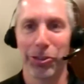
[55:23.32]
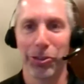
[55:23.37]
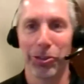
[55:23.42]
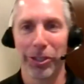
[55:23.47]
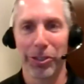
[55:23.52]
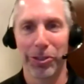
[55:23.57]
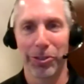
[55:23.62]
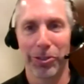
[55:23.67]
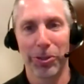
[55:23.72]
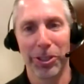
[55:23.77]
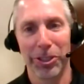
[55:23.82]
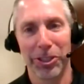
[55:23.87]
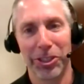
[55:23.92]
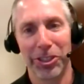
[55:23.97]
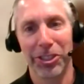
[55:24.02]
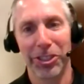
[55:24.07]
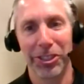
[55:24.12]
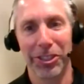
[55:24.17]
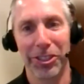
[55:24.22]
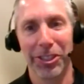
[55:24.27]
it's a great
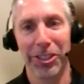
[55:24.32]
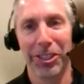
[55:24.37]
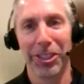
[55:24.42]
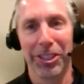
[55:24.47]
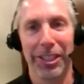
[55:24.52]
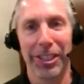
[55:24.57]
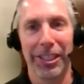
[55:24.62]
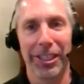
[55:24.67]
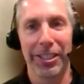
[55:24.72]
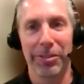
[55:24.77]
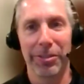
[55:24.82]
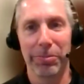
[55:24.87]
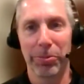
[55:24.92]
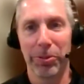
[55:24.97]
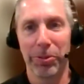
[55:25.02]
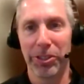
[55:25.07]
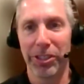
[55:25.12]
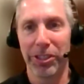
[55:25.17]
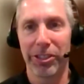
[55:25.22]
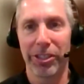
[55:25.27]
question. I
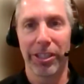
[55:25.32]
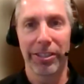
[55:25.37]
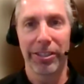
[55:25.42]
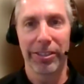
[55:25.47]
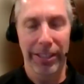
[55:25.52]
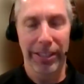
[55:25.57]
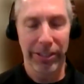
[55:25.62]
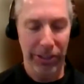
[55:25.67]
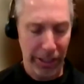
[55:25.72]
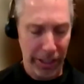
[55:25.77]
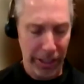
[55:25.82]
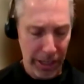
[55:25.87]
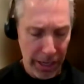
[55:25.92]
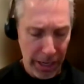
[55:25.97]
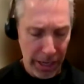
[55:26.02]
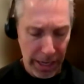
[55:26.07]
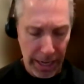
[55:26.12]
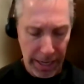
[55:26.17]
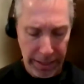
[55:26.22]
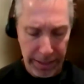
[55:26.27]
appreciate that, John.
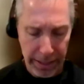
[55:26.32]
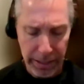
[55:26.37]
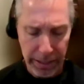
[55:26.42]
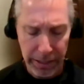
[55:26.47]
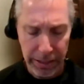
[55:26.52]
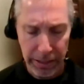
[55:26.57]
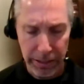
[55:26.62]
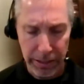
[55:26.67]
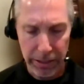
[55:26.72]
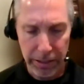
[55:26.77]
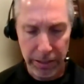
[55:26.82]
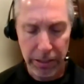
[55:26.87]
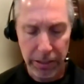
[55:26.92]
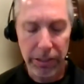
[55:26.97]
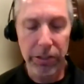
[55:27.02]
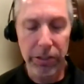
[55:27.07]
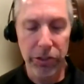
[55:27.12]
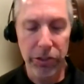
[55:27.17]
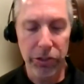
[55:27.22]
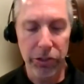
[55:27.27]
And I think it
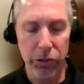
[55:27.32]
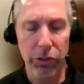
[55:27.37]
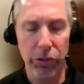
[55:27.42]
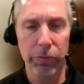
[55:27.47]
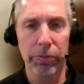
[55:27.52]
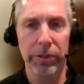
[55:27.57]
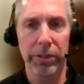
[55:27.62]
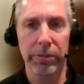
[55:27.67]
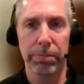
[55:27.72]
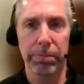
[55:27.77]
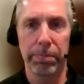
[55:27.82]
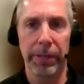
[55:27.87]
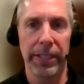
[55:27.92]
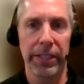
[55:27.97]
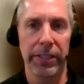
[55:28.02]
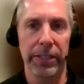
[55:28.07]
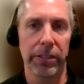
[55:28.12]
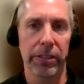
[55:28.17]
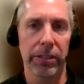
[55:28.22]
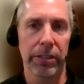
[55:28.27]
start off with the
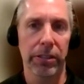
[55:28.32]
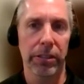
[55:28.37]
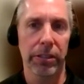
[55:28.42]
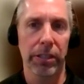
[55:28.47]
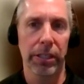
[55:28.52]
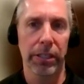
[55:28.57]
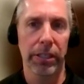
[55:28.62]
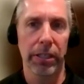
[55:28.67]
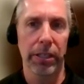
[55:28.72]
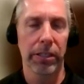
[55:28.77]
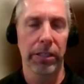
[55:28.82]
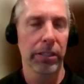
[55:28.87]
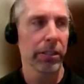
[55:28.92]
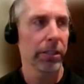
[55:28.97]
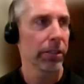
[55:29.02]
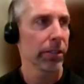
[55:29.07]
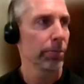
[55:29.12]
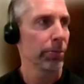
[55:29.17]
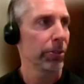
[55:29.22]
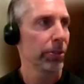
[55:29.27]
basic. I
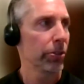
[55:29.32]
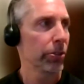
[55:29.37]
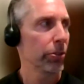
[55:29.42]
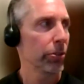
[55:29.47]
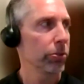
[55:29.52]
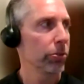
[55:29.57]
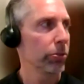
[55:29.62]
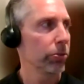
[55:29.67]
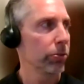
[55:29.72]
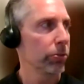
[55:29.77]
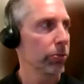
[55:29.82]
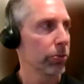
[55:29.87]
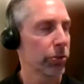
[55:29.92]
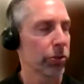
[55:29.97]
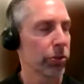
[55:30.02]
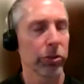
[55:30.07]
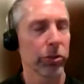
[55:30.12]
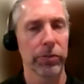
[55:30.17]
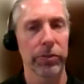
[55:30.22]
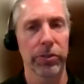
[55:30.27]
think it comes to
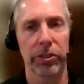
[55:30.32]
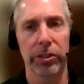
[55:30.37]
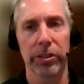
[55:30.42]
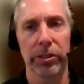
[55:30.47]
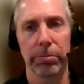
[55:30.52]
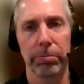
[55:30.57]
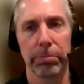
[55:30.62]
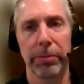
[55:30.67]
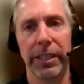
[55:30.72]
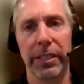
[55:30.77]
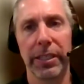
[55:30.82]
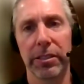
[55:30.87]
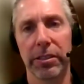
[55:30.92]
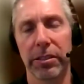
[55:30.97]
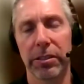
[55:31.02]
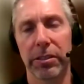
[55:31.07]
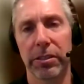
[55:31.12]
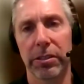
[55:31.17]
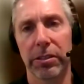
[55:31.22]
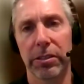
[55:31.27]
servicing,
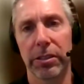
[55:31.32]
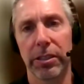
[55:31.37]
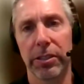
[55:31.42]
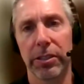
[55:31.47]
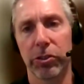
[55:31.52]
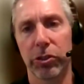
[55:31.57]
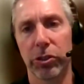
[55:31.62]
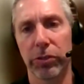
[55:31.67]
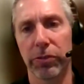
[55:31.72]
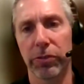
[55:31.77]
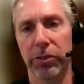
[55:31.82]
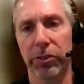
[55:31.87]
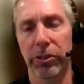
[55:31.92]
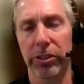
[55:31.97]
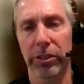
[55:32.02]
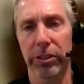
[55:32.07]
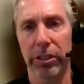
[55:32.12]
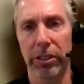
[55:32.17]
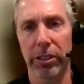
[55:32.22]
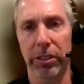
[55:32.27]
maintenance, and
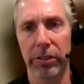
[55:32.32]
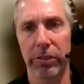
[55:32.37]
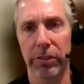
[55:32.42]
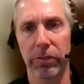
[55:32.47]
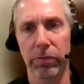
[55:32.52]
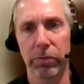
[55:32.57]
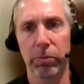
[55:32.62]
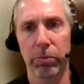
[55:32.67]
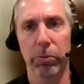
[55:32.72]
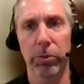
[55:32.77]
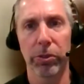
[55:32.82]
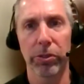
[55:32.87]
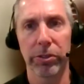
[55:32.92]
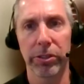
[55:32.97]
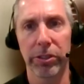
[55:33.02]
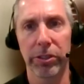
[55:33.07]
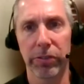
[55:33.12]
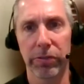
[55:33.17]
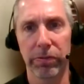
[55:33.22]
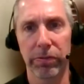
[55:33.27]
servicing of where
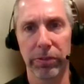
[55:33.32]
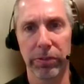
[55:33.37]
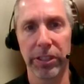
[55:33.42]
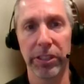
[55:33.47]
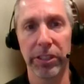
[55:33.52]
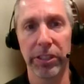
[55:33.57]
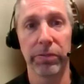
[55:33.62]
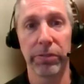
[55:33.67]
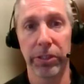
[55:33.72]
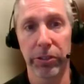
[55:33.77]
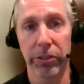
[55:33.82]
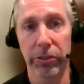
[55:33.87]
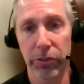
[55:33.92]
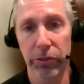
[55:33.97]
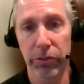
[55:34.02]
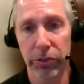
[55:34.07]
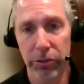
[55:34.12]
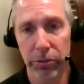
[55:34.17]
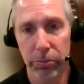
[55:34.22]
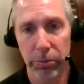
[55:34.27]
these
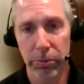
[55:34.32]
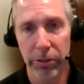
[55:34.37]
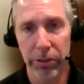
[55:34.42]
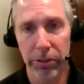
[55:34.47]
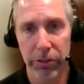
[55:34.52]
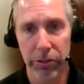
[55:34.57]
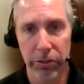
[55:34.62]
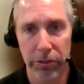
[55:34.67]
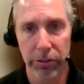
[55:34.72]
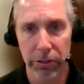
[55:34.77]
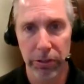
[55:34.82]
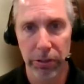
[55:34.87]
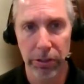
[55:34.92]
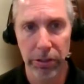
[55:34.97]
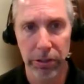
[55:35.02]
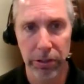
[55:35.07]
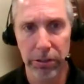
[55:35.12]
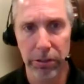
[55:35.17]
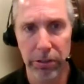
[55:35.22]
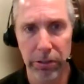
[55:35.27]
vehicles, whether it's
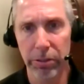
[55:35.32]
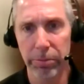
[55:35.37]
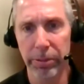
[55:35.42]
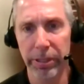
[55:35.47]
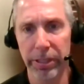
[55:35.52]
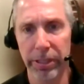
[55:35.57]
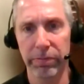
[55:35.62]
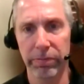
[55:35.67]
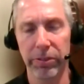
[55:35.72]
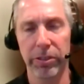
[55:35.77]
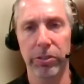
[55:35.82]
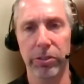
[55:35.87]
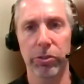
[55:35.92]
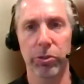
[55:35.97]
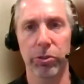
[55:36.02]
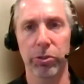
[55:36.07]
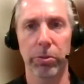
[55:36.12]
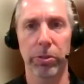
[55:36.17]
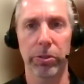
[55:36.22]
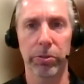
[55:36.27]
automated
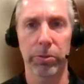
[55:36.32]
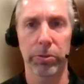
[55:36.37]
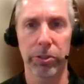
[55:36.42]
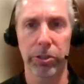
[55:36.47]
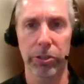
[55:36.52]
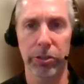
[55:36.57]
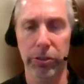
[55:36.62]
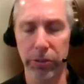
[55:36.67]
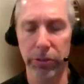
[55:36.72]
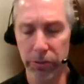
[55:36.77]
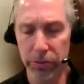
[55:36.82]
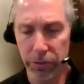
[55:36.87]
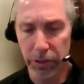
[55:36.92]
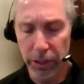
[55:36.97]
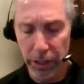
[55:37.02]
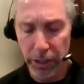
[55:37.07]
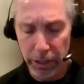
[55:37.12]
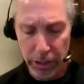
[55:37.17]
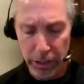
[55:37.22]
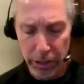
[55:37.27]
vehicles, whether it's drones,
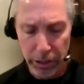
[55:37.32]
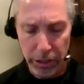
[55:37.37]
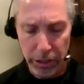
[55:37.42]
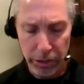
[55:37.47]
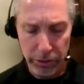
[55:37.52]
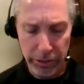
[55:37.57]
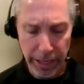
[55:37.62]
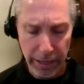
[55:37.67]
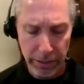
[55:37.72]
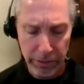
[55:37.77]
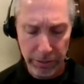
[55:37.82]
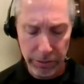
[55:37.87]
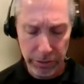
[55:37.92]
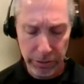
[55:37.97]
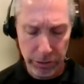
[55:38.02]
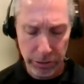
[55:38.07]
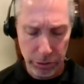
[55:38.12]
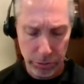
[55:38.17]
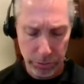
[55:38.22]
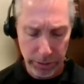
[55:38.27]
you're now
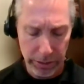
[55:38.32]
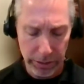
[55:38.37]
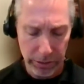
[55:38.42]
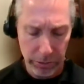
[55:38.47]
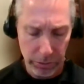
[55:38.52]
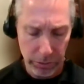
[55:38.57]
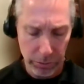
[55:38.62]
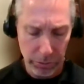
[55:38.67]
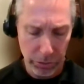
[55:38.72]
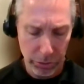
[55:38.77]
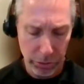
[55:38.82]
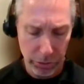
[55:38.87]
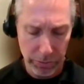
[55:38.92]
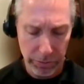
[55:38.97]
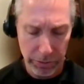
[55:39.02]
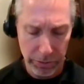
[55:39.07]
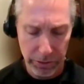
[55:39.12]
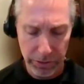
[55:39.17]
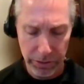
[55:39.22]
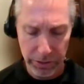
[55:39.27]
going to create a new
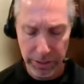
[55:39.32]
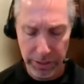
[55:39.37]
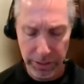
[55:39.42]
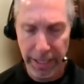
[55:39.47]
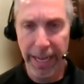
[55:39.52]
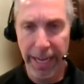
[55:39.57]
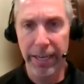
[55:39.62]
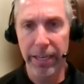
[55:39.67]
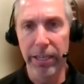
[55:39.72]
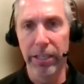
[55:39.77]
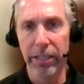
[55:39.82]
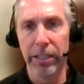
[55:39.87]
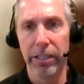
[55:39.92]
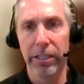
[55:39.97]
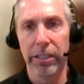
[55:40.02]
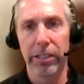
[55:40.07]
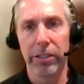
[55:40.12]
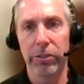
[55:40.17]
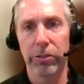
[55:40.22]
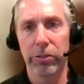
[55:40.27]
service that
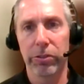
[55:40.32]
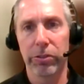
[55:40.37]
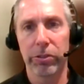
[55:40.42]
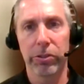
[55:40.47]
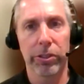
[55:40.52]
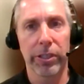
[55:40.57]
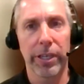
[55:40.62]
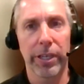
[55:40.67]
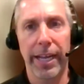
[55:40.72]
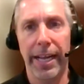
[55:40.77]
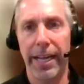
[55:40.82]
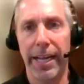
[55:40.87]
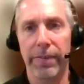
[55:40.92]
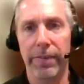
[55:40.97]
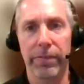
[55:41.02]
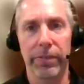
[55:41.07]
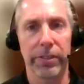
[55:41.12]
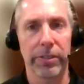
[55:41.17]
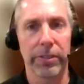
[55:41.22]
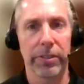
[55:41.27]
you're going to
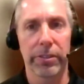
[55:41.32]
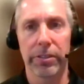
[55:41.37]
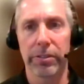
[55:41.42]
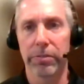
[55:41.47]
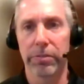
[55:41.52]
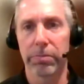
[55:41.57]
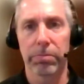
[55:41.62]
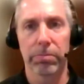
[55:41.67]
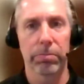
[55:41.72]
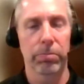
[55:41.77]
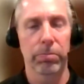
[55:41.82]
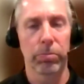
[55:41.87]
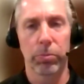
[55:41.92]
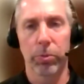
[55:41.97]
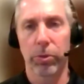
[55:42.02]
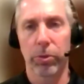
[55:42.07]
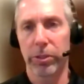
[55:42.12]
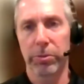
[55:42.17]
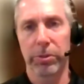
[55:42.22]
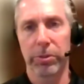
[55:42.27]
have, and
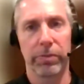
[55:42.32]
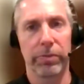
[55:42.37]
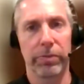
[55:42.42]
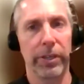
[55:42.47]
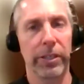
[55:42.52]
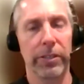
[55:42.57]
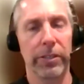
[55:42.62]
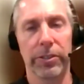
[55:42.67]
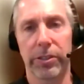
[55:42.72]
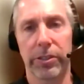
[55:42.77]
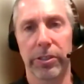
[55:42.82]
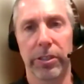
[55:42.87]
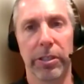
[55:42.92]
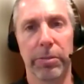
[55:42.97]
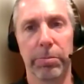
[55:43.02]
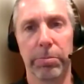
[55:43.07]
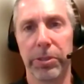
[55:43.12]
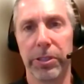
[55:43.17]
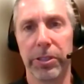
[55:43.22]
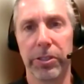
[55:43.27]
working with various
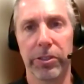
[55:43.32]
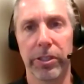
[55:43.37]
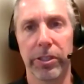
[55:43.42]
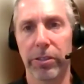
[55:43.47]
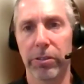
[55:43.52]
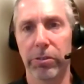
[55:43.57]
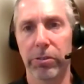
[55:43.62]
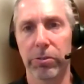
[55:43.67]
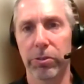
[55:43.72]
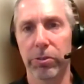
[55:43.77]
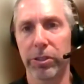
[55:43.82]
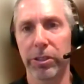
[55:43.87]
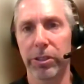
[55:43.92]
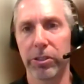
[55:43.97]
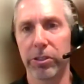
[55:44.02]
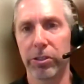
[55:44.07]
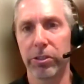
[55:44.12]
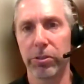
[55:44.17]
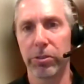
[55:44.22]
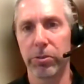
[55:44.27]
companies that are
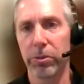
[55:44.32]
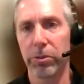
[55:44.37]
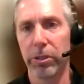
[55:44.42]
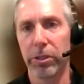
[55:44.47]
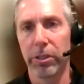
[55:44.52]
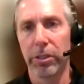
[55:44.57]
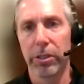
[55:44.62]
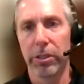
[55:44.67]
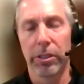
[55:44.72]
looking to,